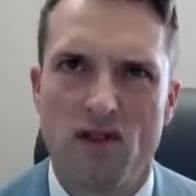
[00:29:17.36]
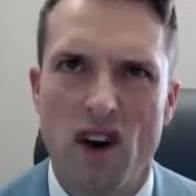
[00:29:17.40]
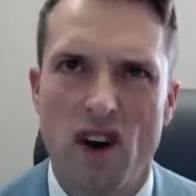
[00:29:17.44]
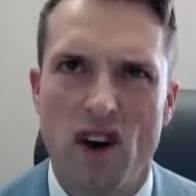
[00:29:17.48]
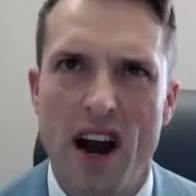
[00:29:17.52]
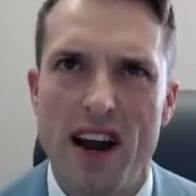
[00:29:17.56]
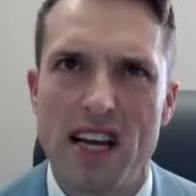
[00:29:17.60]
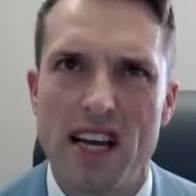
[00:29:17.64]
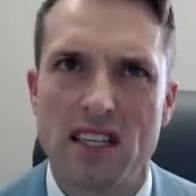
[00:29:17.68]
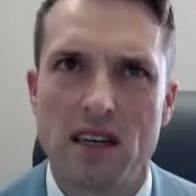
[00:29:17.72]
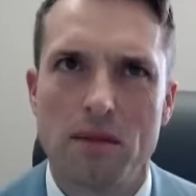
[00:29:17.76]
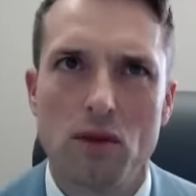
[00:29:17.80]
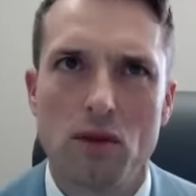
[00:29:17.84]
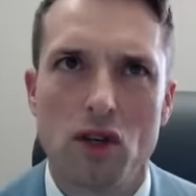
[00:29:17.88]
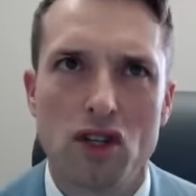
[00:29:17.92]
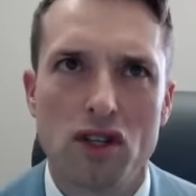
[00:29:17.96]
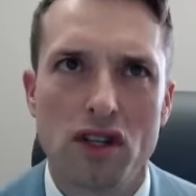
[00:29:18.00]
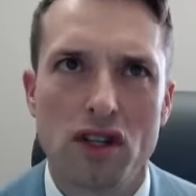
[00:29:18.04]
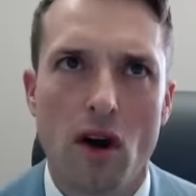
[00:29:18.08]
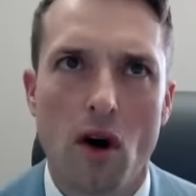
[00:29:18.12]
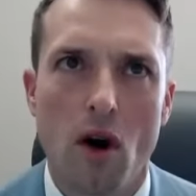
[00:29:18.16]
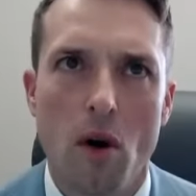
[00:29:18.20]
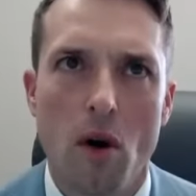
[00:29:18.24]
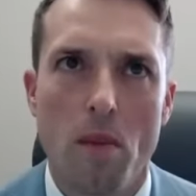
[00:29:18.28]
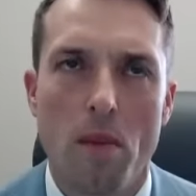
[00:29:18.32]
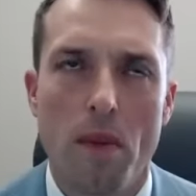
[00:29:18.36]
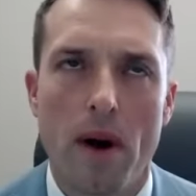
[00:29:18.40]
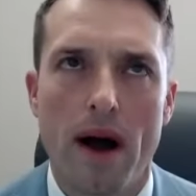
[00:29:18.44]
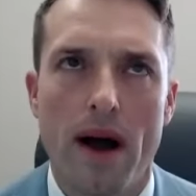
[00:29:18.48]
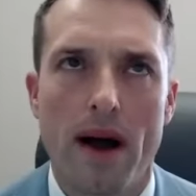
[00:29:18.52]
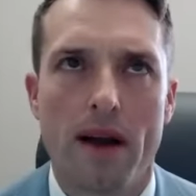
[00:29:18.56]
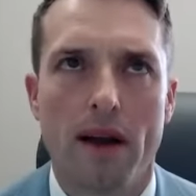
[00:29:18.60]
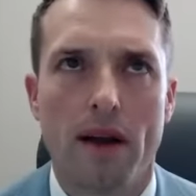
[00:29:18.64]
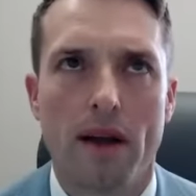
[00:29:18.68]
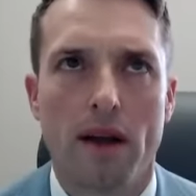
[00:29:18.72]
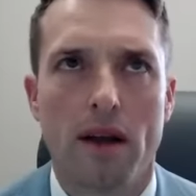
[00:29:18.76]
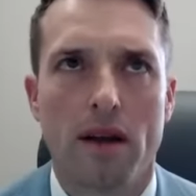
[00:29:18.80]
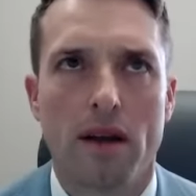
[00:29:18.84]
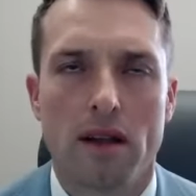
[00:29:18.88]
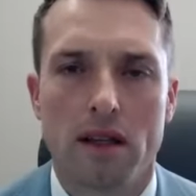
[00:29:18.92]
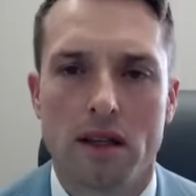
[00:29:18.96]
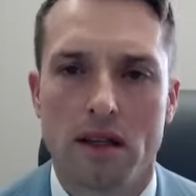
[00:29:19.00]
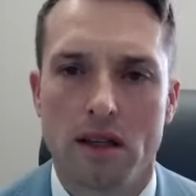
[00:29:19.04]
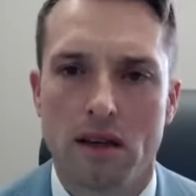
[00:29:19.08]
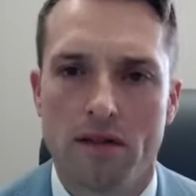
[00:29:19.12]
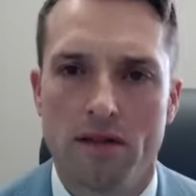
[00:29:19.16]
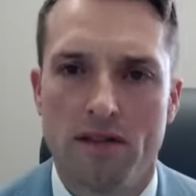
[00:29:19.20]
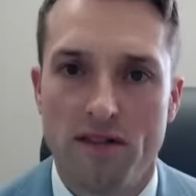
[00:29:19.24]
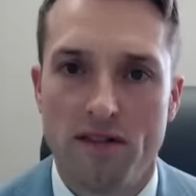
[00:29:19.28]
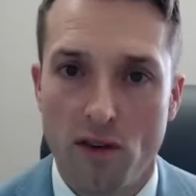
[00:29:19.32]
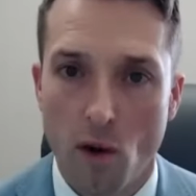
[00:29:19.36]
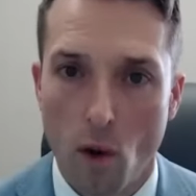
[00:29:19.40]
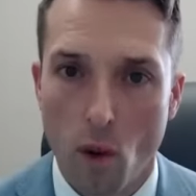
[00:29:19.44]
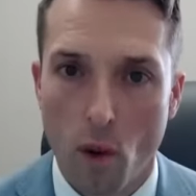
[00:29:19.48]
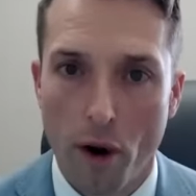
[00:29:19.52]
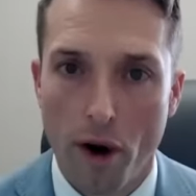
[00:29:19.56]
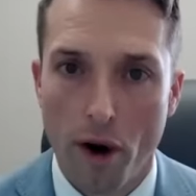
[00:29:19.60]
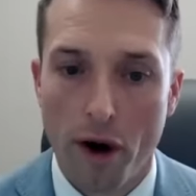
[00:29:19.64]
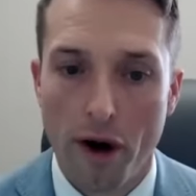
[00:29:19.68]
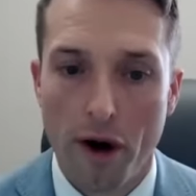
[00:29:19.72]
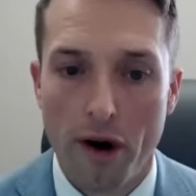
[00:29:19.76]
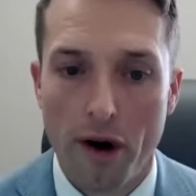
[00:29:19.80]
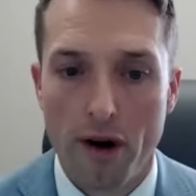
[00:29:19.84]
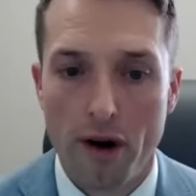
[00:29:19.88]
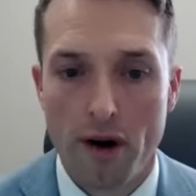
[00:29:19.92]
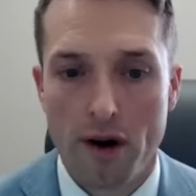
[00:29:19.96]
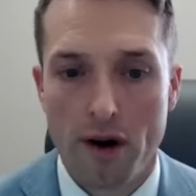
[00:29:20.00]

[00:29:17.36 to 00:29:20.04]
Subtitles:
Fridays, I'm usually home by 4.